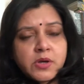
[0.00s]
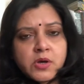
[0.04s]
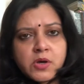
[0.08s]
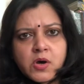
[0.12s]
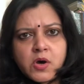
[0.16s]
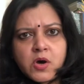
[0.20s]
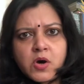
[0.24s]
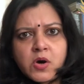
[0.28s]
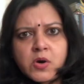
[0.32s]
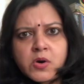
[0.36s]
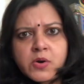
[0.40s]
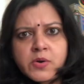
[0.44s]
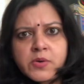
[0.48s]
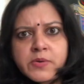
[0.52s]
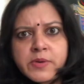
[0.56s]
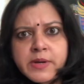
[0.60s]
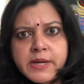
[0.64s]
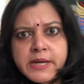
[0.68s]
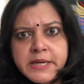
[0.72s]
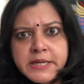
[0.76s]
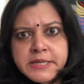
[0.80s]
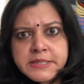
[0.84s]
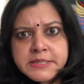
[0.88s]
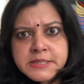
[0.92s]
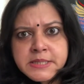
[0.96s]
"All
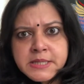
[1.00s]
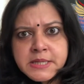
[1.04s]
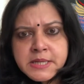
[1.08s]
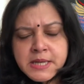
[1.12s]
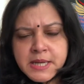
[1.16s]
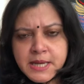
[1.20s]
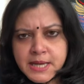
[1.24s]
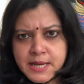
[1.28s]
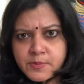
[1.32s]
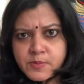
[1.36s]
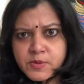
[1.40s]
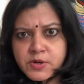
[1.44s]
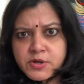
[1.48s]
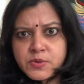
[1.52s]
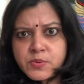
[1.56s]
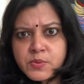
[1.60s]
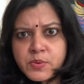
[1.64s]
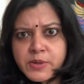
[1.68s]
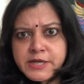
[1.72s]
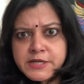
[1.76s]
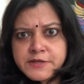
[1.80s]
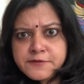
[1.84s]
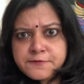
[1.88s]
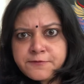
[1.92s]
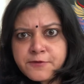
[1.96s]
right, I'm going to
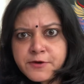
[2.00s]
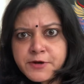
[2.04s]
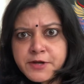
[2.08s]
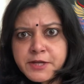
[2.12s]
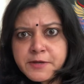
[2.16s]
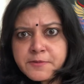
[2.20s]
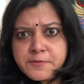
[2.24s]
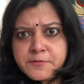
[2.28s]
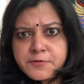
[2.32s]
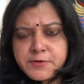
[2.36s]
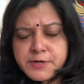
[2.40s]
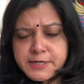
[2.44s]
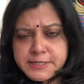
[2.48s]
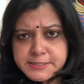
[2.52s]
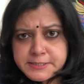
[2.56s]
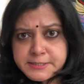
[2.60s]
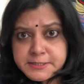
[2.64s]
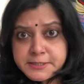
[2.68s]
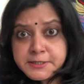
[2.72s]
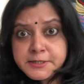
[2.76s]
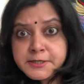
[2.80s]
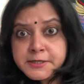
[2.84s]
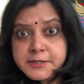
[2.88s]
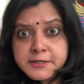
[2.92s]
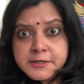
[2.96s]
wait for him right
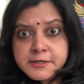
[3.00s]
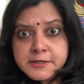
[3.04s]
here."